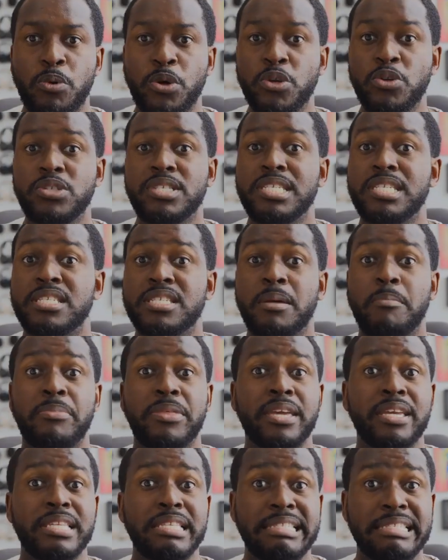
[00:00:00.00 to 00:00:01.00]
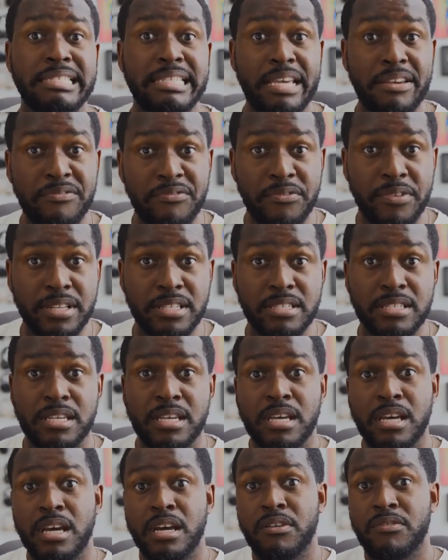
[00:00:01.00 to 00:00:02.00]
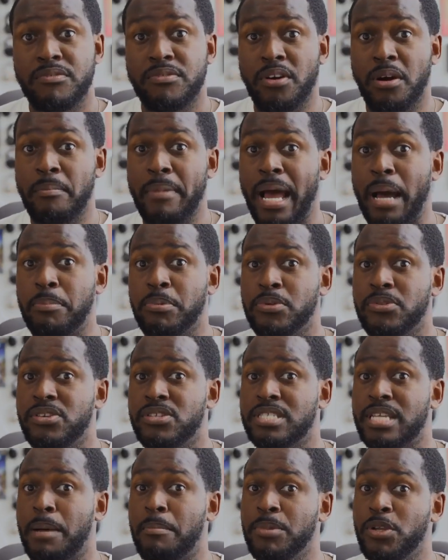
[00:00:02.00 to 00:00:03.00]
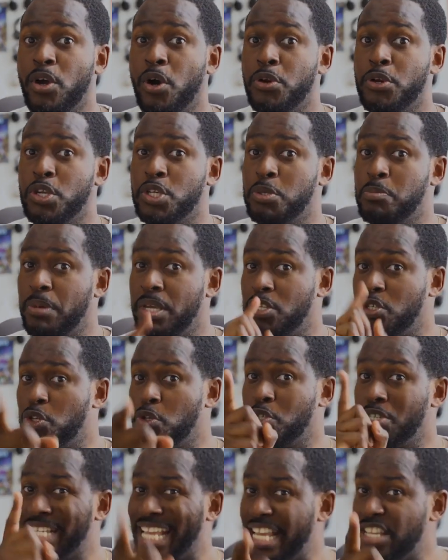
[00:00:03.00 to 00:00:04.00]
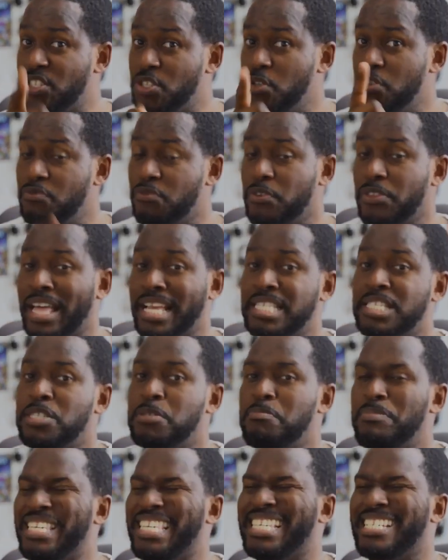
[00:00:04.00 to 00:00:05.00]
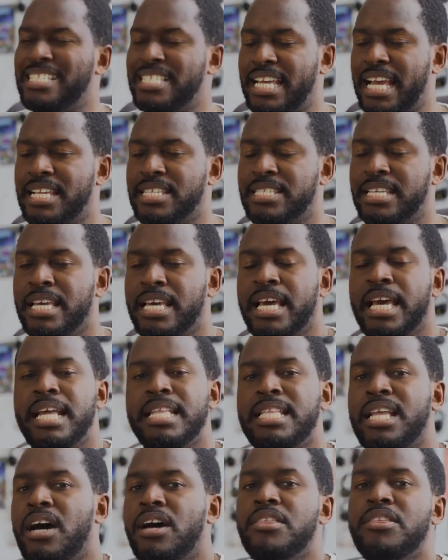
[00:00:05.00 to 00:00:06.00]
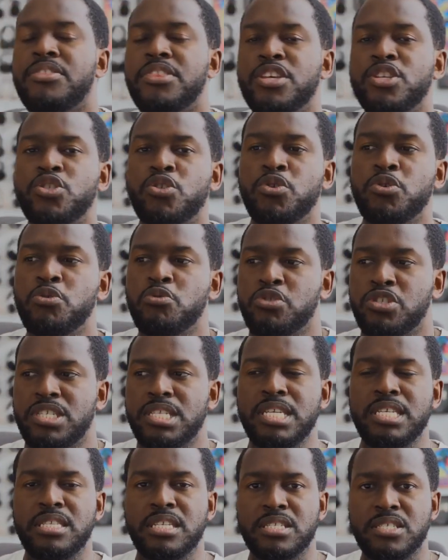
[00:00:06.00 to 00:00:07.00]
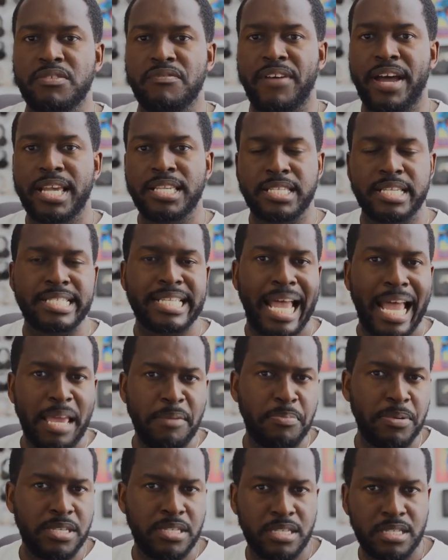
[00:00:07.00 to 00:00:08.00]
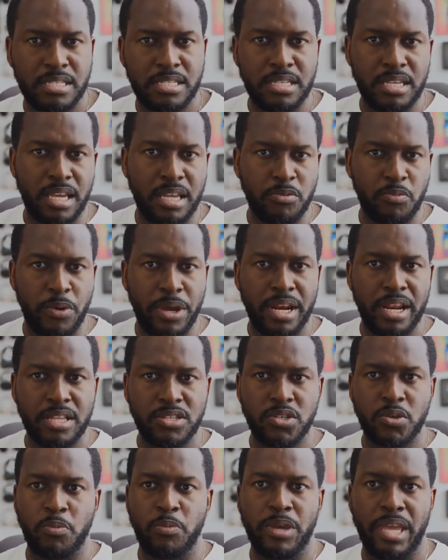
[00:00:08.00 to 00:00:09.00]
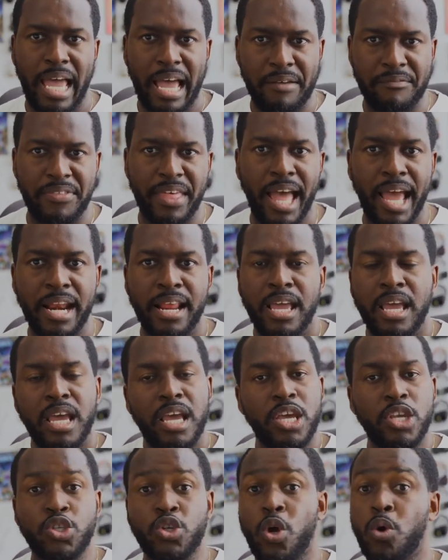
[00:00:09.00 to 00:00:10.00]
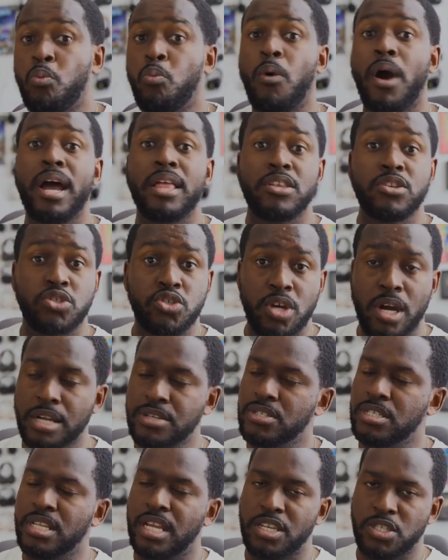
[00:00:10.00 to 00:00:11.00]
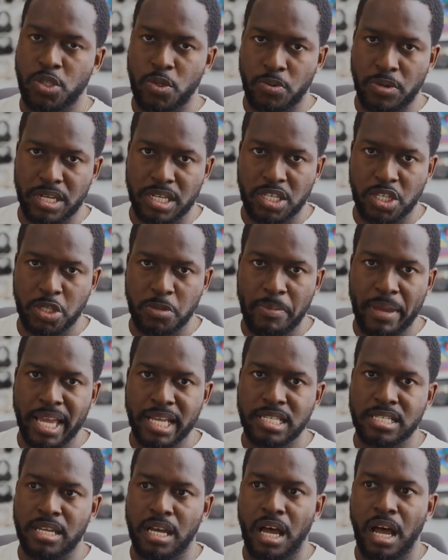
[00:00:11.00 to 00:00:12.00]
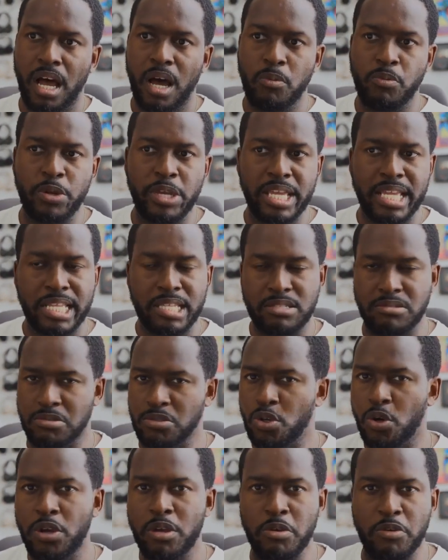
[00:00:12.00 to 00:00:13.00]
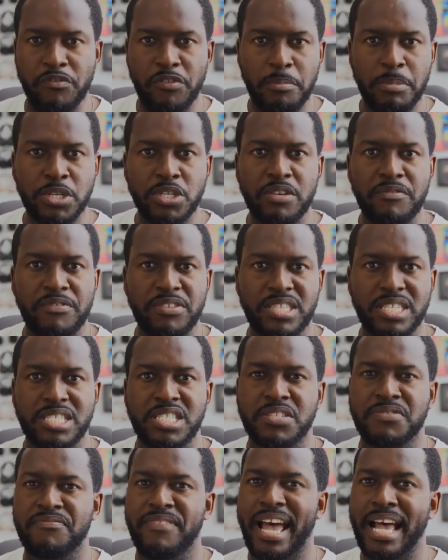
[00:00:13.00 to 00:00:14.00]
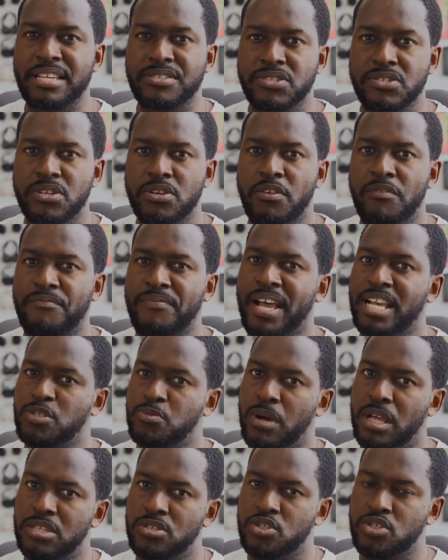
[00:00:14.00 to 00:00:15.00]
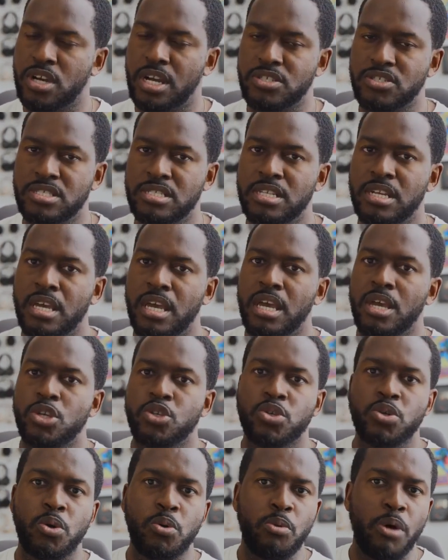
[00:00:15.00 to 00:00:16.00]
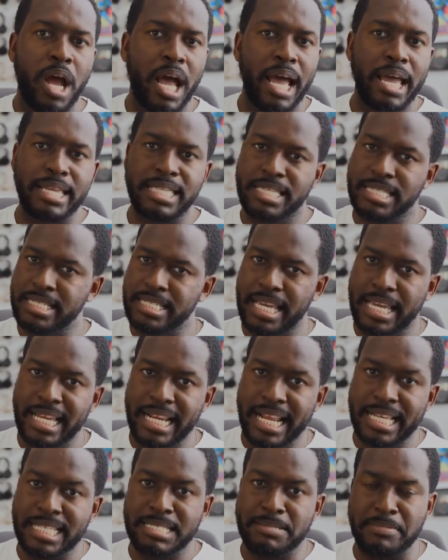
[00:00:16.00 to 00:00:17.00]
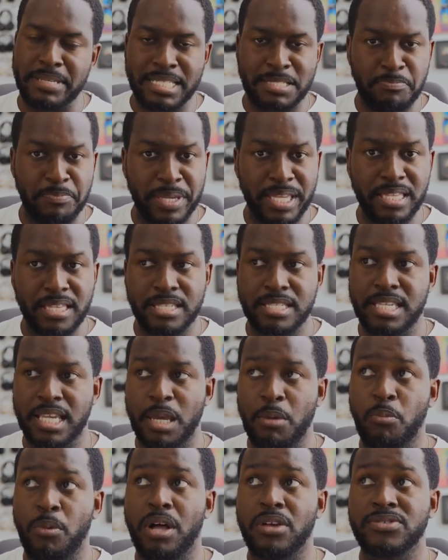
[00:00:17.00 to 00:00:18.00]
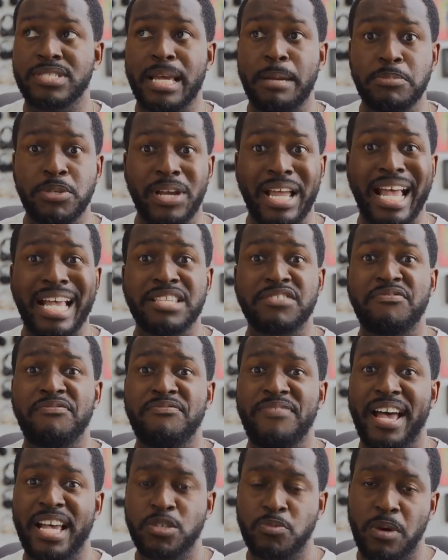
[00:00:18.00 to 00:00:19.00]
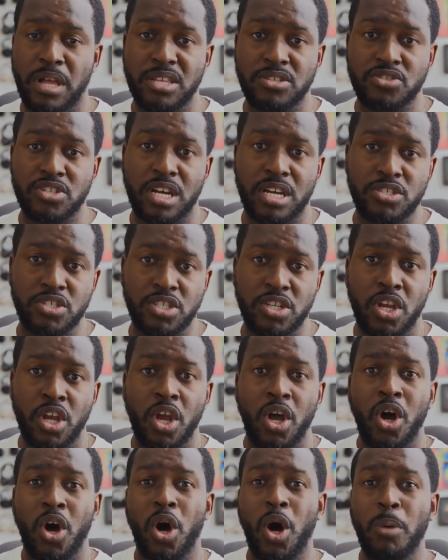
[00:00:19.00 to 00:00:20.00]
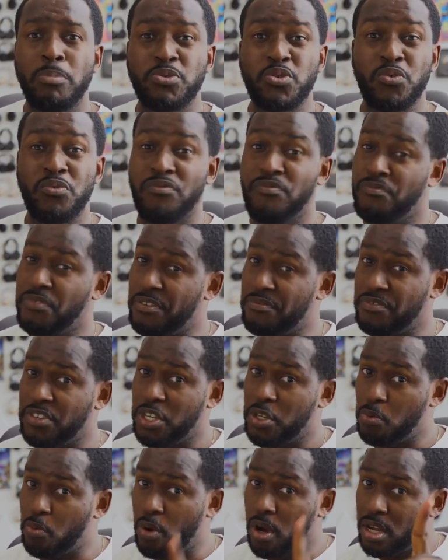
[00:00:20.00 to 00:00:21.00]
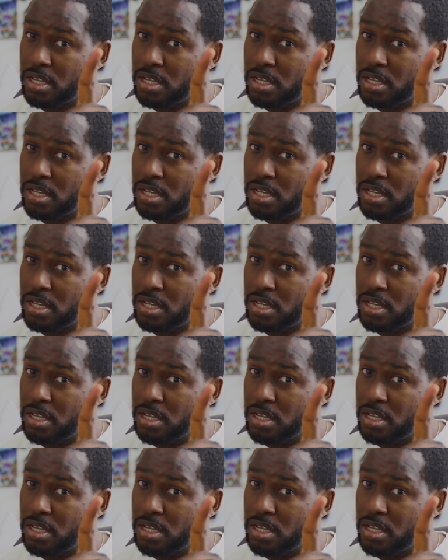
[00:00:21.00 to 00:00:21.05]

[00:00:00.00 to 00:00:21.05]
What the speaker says: we're going to see something different from Apple this time in the audio space, so stay tuned for that speaker test. Now, other things to see in this device, it's IP68 rated, so we have that. It's got wireless charging, as you would expect. We no information if this is faster or fast wireless charging, so I take it as it's being the same, while Samsung has fast wireless charging up to 15